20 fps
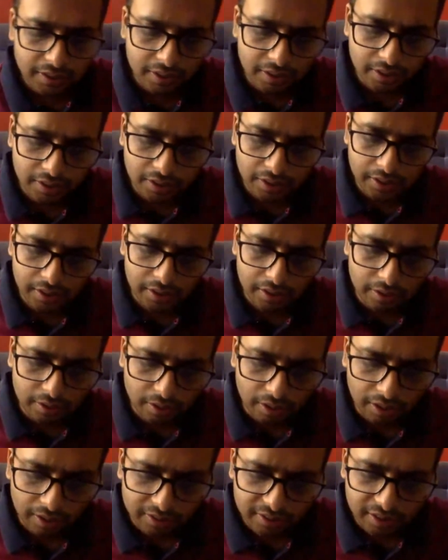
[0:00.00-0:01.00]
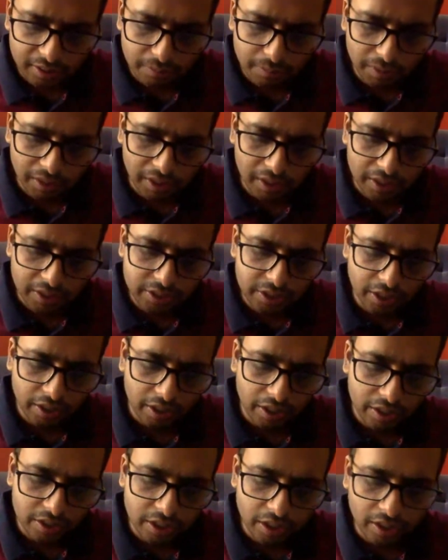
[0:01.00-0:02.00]
Hazrat Bal and
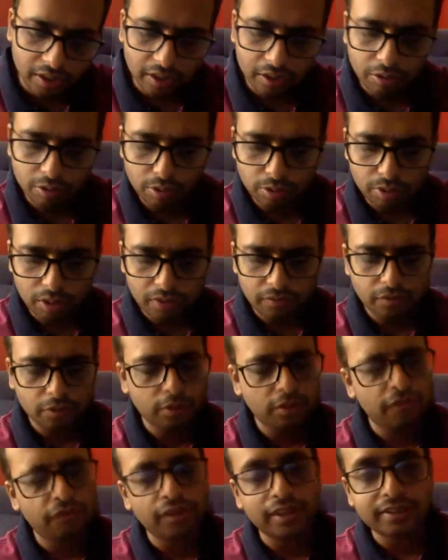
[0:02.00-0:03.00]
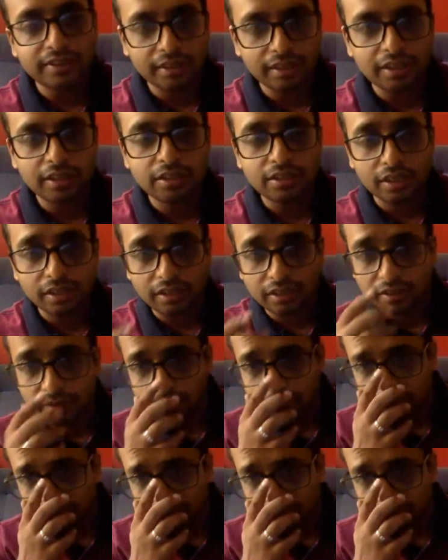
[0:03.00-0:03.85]
Shankaracharya who are facing each other.